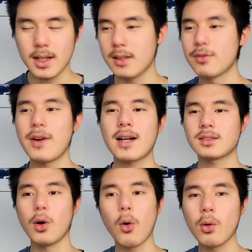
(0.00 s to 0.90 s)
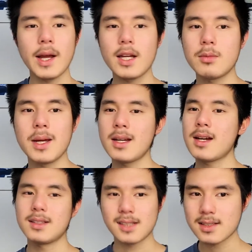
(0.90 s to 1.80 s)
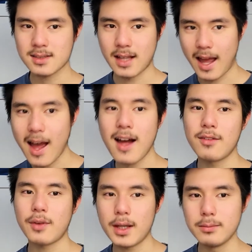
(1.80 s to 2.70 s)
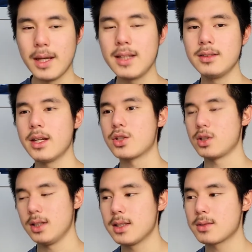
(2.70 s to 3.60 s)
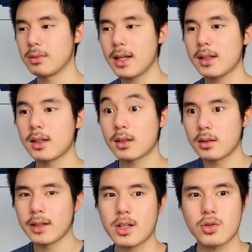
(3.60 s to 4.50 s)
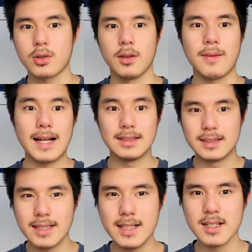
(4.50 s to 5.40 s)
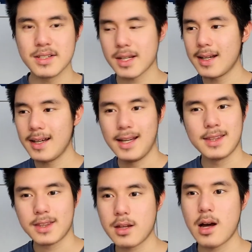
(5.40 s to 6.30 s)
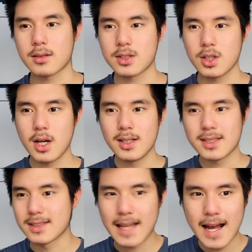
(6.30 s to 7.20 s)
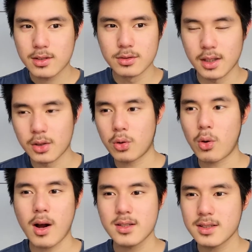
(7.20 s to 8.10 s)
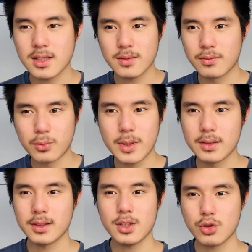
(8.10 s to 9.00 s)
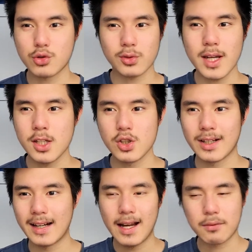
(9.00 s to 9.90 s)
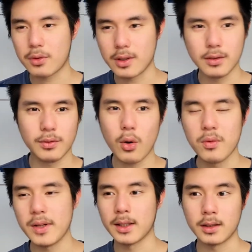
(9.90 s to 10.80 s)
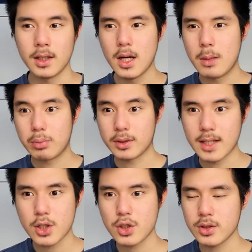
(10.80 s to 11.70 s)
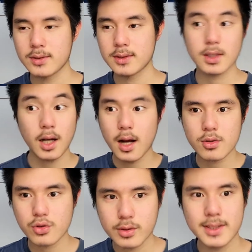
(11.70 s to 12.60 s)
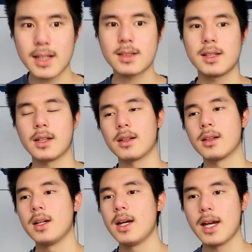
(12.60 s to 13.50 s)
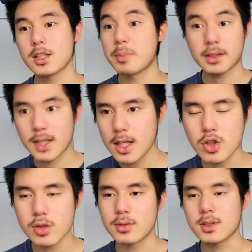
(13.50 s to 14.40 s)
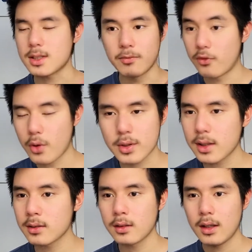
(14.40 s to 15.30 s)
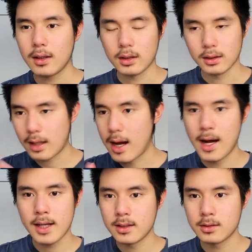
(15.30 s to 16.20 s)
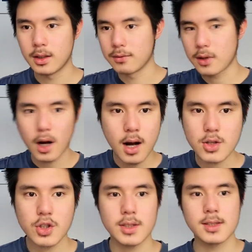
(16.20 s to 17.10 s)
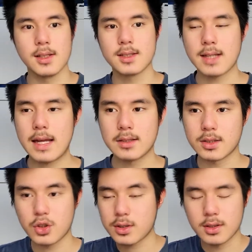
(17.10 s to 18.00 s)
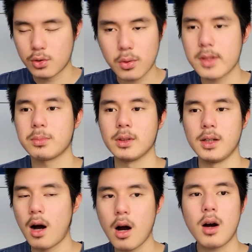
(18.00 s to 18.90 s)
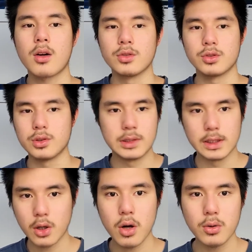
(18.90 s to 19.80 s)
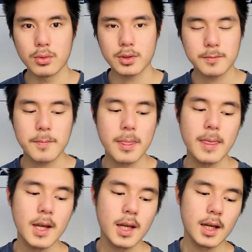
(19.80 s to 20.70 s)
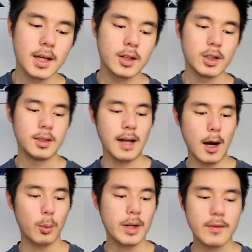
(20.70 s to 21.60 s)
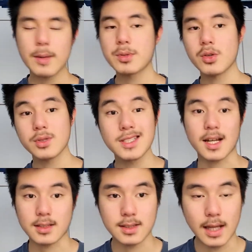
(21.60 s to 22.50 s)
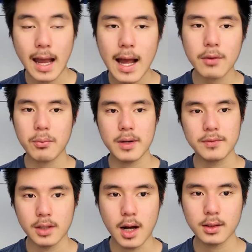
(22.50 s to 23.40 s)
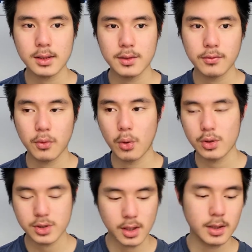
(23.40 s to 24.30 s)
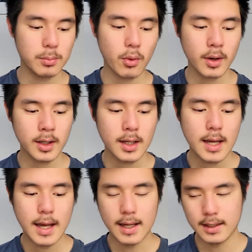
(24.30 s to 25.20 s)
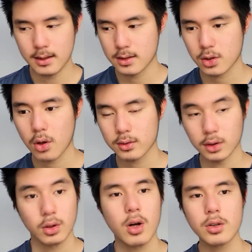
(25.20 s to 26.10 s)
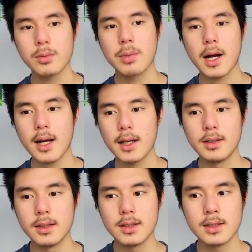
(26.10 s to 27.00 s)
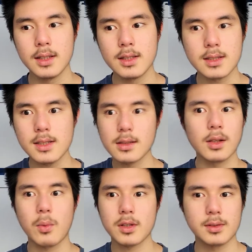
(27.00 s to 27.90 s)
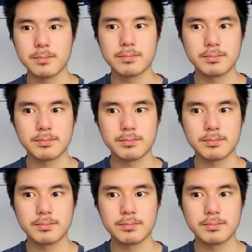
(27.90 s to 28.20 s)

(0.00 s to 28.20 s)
In fact, the whole anime doesn't have a main dish. It is like a collection of ideas and thoughts scattered across this really strange and ever-evolving, predictions contradicting, expectations subverting line of consciousness that is just incredibly hard to decode. Now we have episode 6, the halfway finale for Sonny Boy. It is called The Long Goodbye, and it is easily one of the